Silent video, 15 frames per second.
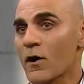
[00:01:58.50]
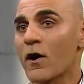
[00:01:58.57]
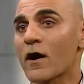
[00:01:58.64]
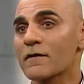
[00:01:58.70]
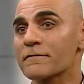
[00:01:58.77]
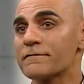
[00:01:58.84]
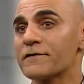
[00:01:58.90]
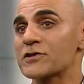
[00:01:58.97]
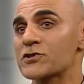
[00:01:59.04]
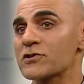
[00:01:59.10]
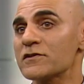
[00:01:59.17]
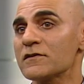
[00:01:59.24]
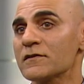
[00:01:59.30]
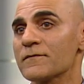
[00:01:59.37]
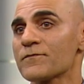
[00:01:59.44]
Our
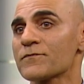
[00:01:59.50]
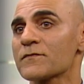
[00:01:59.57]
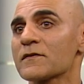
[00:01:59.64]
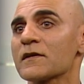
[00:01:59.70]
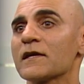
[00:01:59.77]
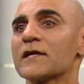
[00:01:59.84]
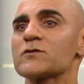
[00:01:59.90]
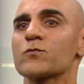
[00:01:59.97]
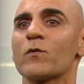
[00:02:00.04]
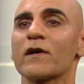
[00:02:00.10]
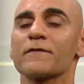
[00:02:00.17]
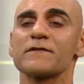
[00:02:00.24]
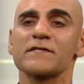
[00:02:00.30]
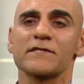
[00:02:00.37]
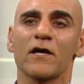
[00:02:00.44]
vision is one
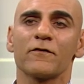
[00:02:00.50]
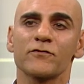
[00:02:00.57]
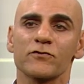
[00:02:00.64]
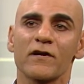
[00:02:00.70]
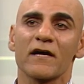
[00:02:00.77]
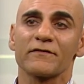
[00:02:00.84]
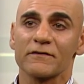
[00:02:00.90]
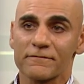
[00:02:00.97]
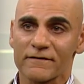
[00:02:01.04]
of self-driving